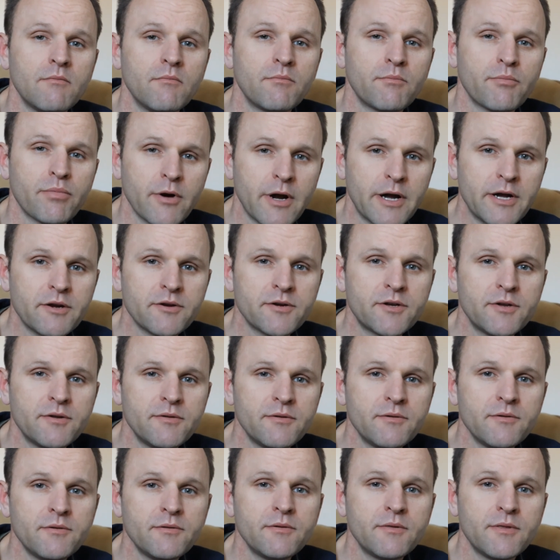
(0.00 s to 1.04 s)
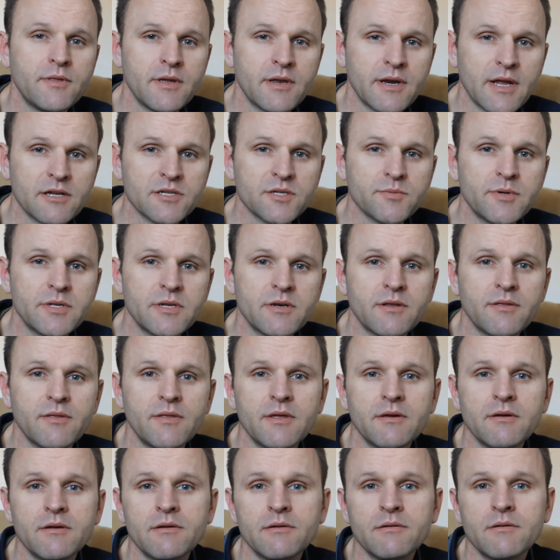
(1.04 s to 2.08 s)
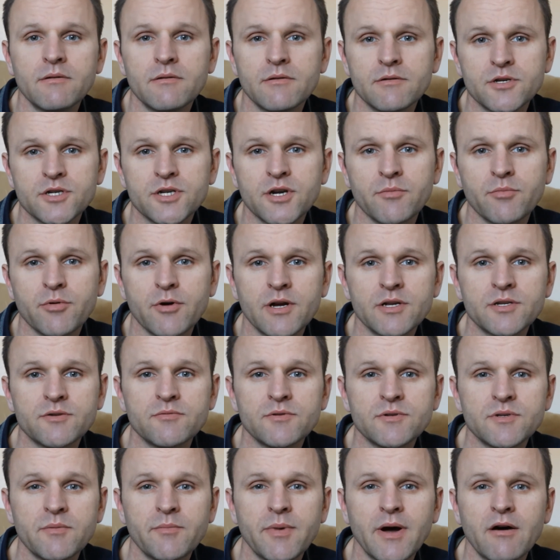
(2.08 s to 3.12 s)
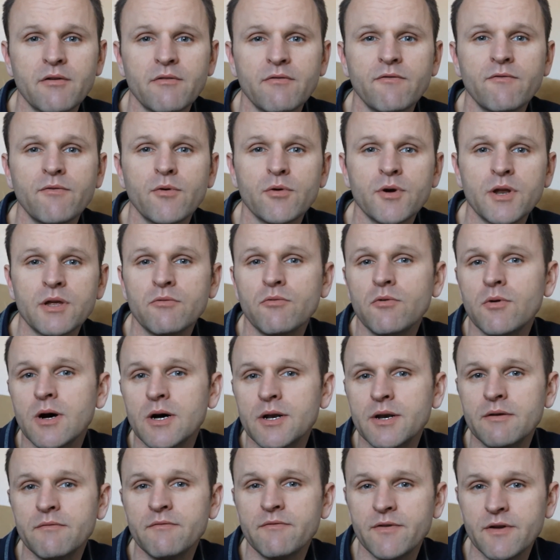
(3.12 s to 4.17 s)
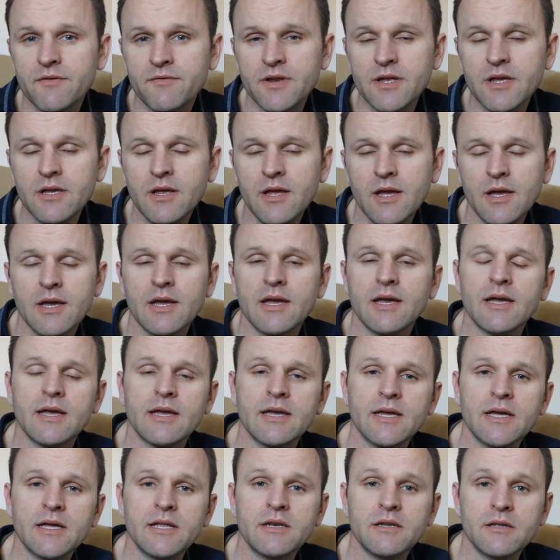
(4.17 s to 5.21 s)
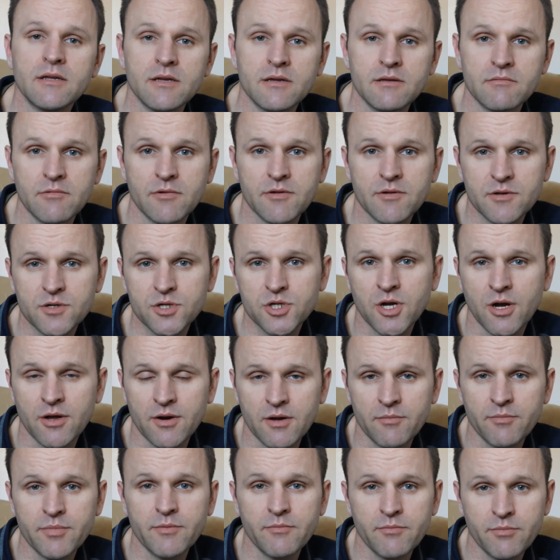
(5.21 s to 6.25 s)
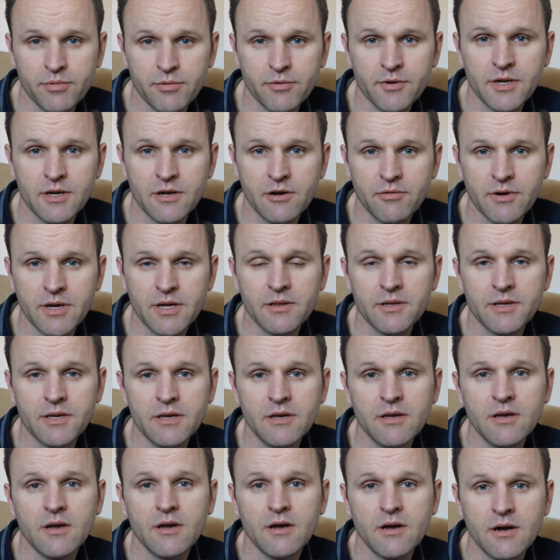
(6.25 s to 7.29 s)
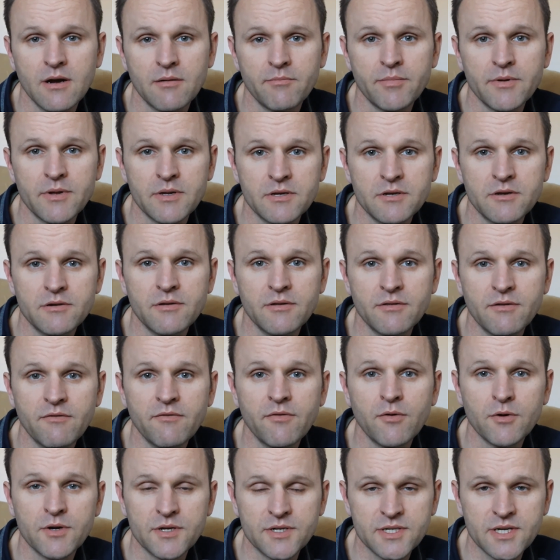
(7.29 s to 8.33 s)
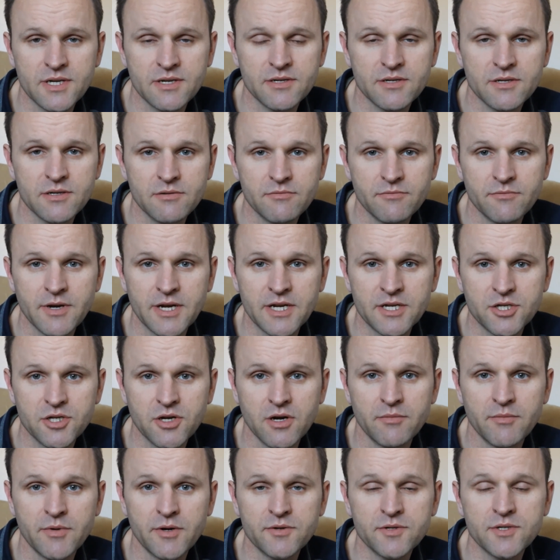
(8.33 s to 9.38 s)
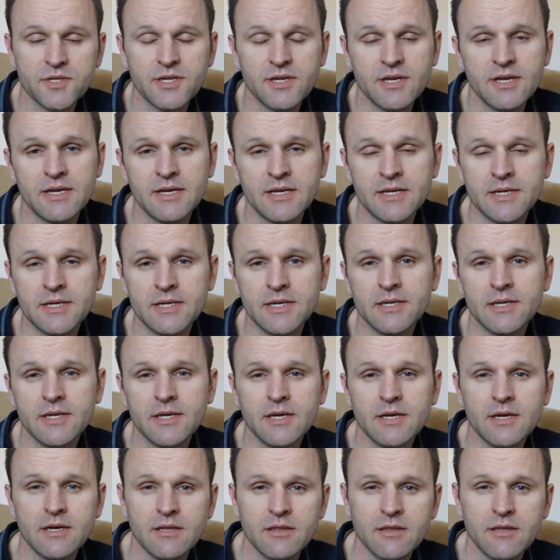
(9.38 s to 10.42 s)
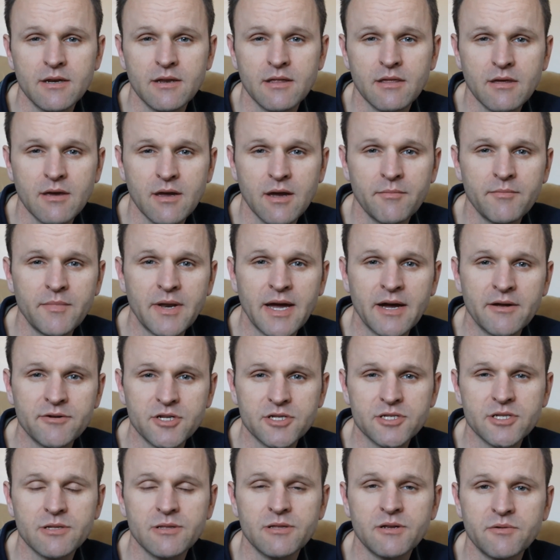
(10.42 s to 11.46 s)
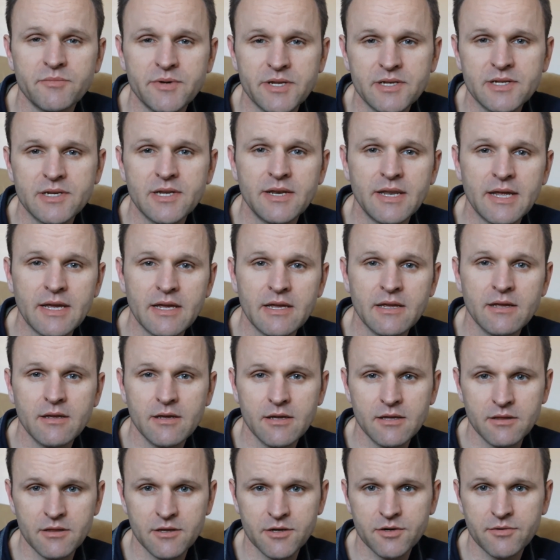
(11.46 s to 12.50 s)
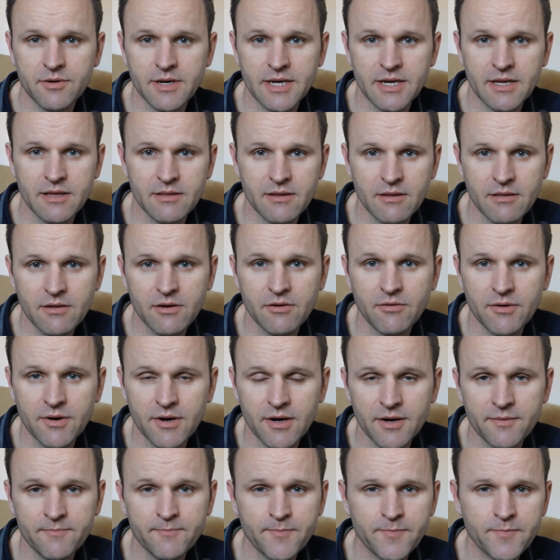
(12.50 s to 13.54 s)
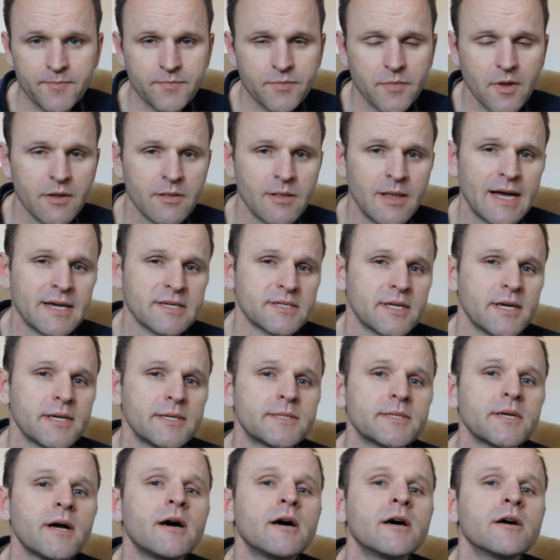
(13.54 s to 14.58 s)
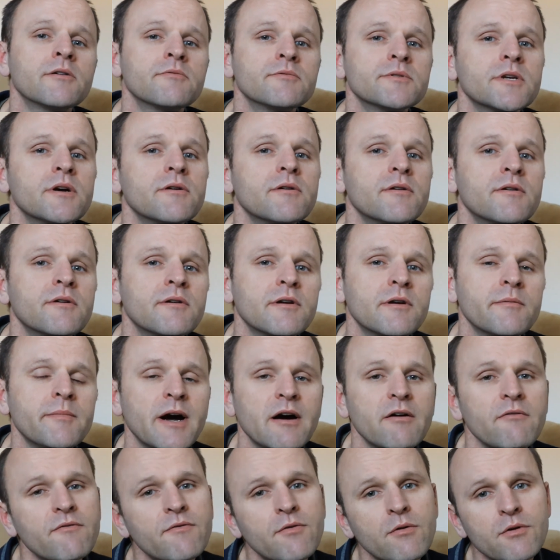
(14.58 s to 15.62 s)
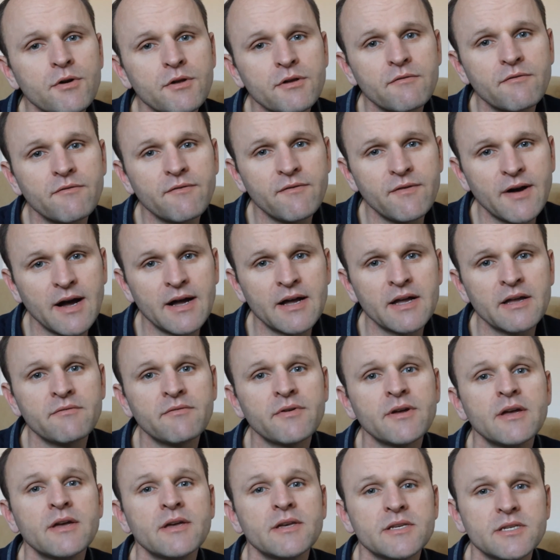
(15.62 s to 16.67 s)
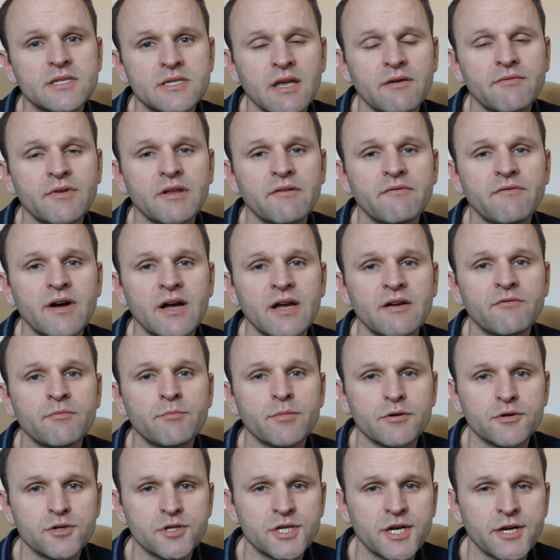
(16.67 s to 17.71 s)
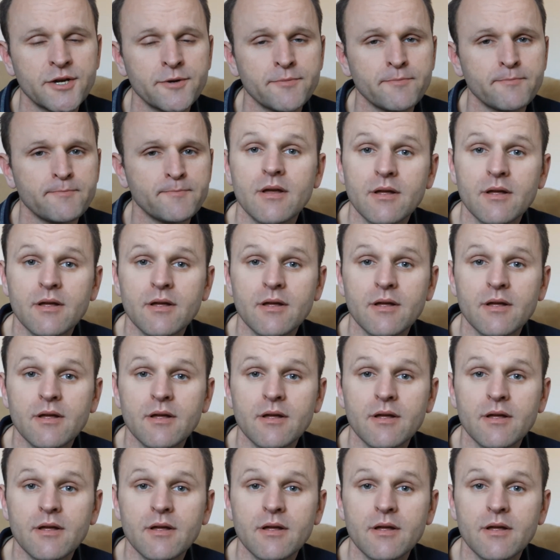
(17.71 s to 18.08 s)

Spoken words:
Prior to the announcement, the share price was about $41.50, and it's shot up pretty quickly up into the 46 range almost, and then it's come down just a little bit today in the trading that's going on. Last I saw, it was going at about $45.75 per share.